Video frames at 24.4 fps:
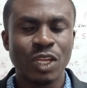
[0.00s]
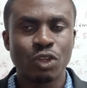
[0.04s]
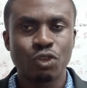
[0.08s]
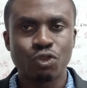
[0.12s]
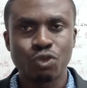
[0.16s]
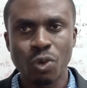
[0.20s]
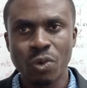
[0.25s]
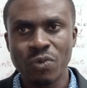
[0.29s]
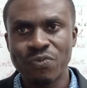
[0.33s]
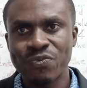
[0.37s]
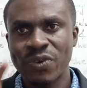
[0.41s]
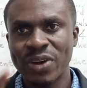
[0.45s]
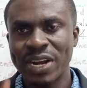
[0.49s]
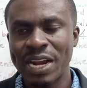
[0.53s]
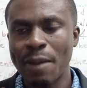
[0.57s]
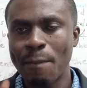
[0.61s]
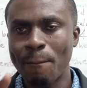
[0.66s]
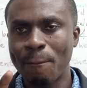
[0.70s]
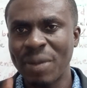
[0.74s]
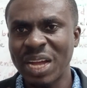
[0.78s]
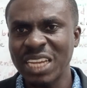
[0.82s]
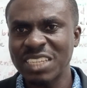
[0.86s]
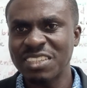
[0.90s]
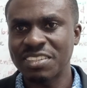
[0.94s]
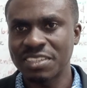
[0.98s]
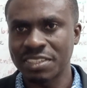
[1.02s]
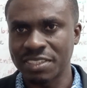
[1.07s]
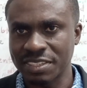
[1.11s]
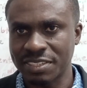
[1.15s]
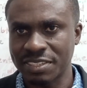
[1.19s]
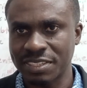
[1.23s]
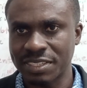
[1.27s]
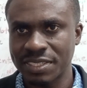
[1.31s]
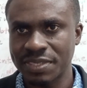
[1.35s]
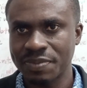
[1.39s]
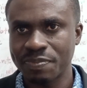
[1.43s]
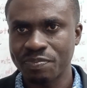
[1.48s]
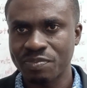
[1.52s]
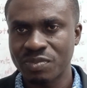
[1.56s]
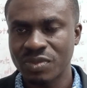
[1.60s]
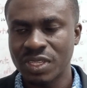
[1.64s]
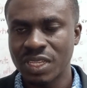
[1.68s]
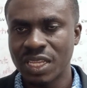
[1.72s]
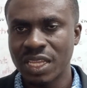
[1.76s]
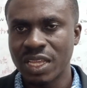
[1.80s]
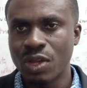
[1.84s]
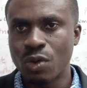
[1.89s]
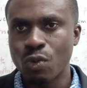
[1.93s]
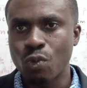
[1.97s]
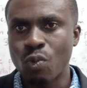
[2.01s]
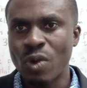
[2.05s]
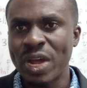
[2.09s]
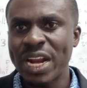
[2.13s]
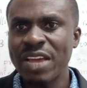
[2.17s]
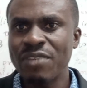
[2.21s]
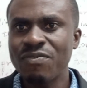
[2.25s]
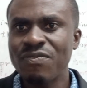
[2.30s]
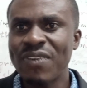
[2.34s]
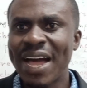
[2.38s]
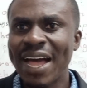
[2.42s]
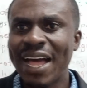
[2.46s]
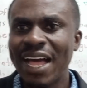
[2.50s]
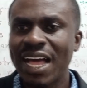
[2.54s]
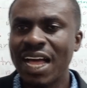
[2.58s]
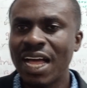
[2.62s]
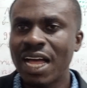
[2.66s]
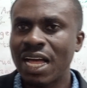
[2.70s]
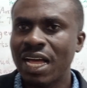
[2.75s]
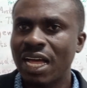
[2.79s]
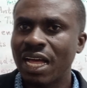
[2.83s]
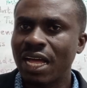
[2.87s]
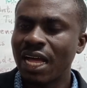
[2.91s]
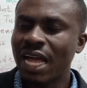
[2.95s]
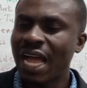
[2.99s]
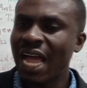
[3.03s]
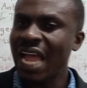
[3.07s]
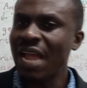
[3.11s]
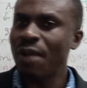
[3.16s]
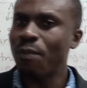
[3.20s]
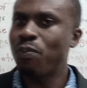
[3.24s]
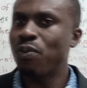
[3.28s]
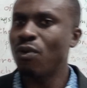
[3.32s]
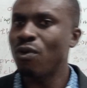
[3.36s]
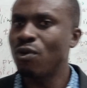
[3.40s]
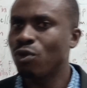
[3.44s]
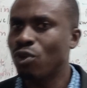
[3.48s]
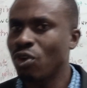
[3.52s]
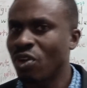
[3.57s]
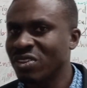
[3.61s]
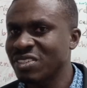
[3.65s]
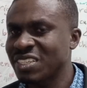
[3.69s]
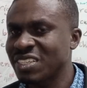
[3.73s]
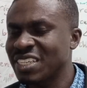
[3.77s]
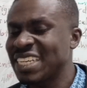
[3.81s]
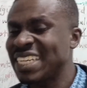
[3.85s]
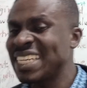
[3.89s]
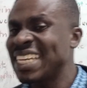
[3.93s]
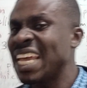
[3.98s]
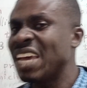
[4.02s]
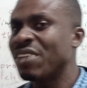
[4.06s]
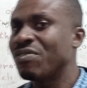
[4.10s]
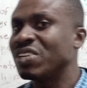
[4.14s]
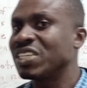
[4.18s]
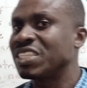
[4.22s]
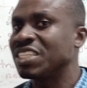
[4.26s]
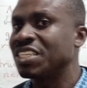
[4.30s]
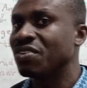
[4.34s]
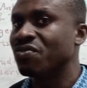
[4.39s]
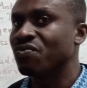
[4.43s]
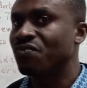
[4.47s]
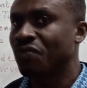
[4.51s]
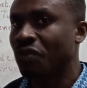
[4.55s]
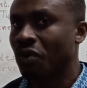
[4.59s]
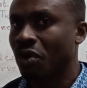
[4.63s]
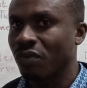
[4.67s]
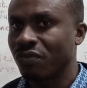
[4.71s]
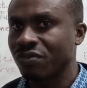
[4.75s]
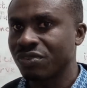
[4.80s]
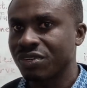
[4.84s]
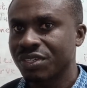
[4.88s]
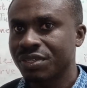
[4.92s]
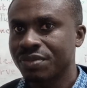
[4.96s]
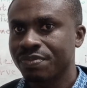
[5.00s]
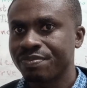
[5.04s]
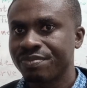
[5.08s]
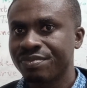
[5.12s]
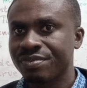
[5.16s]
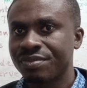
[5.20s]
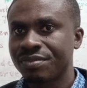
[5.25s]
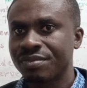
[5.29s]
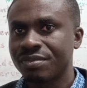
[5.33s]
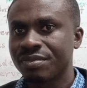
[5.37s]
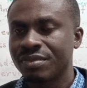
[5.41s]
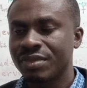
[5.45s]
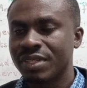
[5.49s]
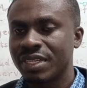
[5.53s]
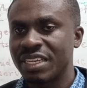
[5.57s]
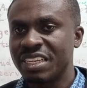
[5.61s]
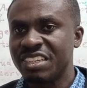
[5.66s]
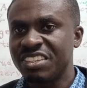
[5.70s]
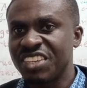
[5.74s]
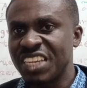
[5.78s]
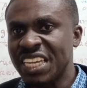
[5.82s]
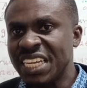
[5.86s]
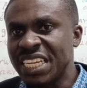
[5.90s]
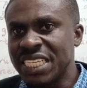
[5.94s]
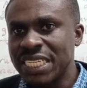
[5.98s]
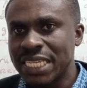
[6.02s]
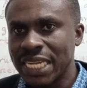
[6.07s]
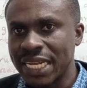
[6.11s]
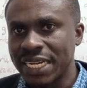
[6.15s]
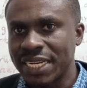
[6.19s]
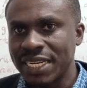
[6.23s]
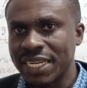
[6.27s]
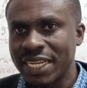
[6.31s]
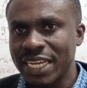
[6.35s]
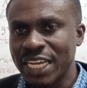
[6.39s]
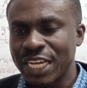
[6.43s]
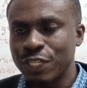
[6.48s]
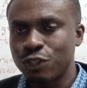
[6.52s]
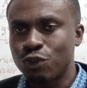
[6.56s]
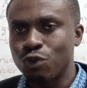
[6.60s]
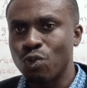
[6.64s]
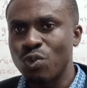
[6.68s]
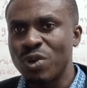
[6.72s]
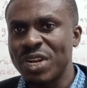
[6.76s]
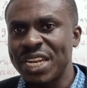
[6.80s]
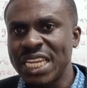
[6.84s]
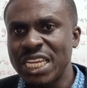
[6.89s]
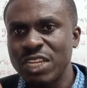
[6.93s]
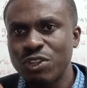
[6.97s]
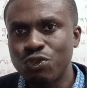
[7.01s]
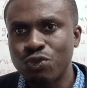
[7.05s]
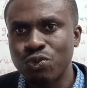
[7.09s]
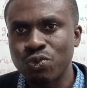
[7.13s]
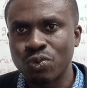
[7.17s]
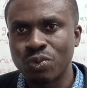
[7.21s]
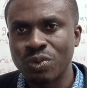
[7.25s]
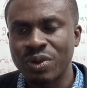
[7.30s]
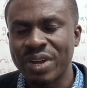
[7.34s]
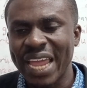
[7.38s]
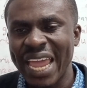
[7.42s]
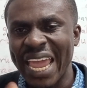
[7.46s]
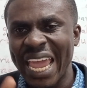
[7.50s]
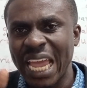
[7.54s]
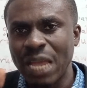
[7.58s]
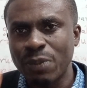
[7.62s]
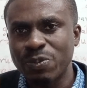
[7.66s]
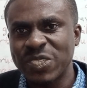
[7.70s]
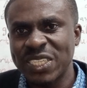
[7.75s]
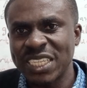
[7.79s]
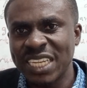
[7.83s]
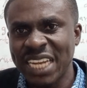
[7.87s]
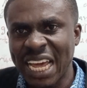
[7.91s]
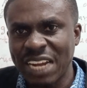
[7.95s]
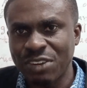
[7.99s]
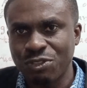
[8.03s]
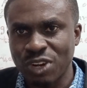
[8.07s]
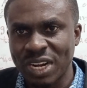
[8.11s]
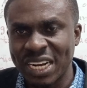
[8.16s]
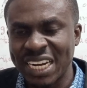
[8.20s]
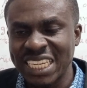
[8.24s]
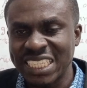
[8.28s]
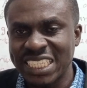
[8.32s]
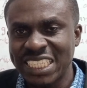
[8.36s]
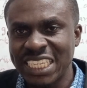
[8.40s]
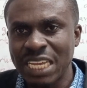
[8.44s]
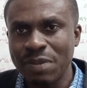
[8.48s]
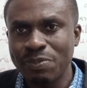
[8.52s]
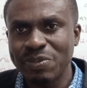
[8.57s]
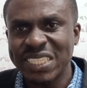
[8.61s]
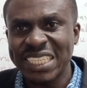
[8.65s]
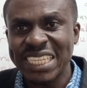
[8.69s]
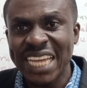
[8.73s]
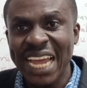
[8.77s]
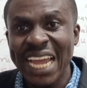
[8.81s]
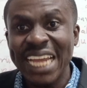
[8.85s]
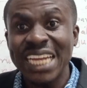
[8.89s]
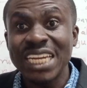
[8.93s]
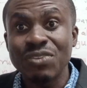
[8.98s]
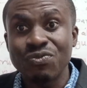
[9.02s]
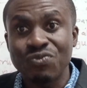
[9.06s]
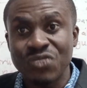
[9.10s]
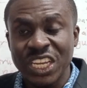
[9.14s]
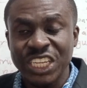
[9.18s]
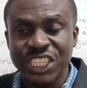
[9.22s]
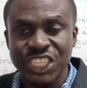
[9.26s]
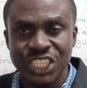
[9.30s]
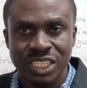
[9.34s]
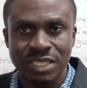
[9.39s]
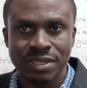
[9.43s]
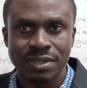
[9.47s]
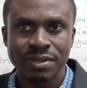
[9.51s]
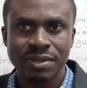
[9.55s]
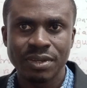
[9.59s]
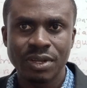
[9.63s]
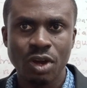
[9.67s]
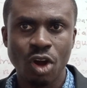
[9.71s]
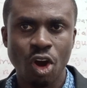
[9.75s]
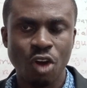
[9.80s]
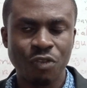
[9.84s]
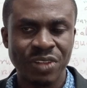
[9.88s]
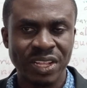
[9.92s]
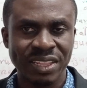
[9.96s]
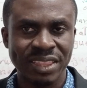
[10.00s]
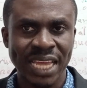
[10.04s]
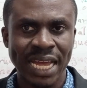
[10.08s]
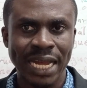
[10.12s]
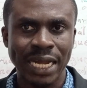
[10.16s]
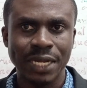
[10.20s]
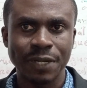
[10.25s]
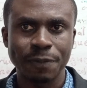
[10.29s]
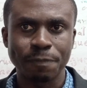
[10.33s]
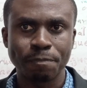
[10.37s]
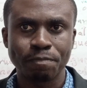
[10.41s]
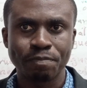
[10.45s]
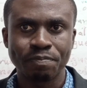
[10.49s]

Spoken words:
So for the muscles, whenever hypoglossal nerve is involved, is injured, it will lead to ipsilateral, the same side deviation of the tongue.